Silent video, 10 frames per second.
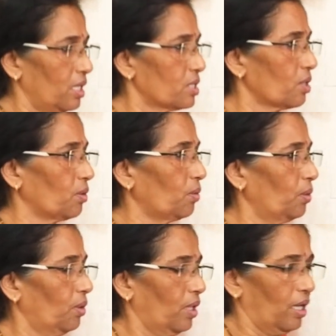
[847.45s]

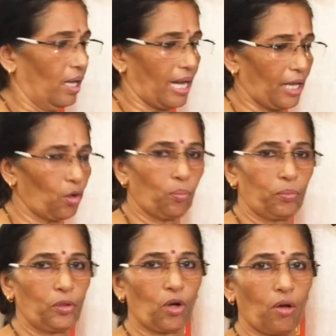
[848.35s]
So I
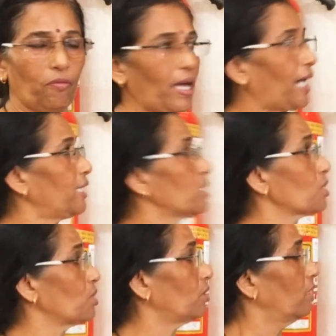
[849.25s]
hope you all
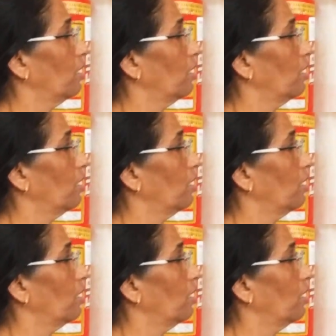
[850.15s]
understood